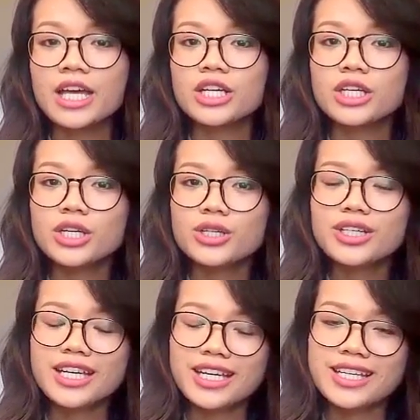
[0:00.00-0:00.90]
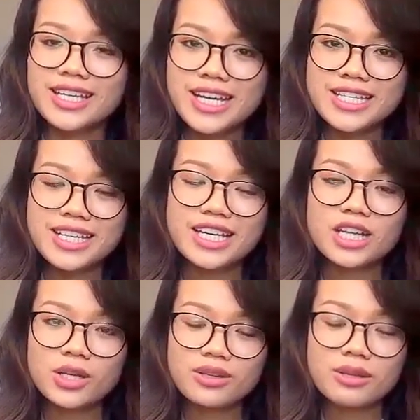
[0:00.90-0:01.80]
You can easily
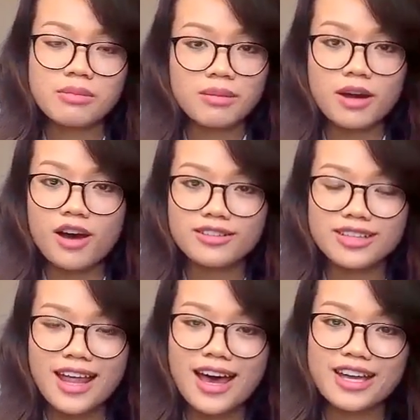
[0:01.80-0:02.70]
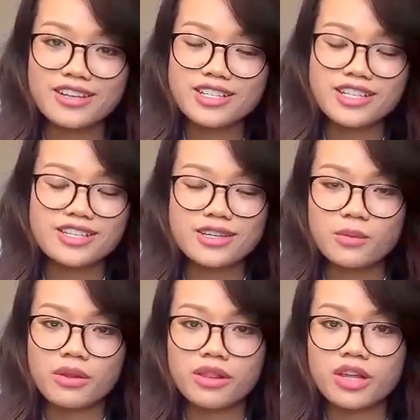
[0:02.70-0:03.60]
look them up online to see
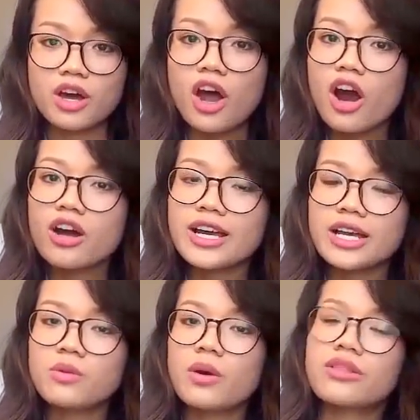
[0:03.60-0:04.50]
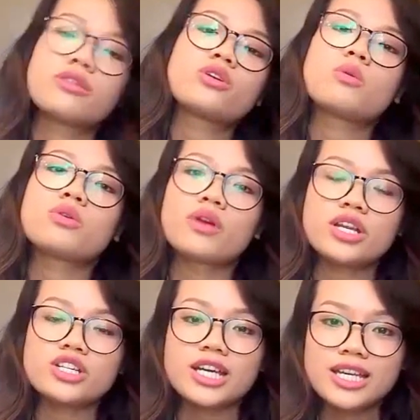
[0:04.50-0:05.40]
what they are and what the normal
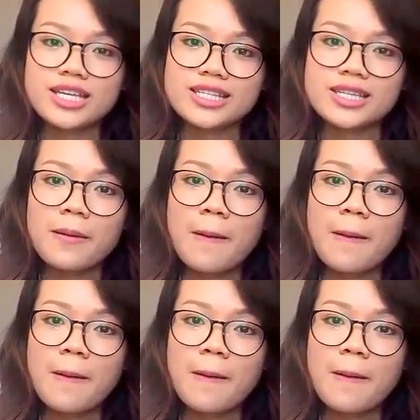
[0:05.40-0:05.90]
range is,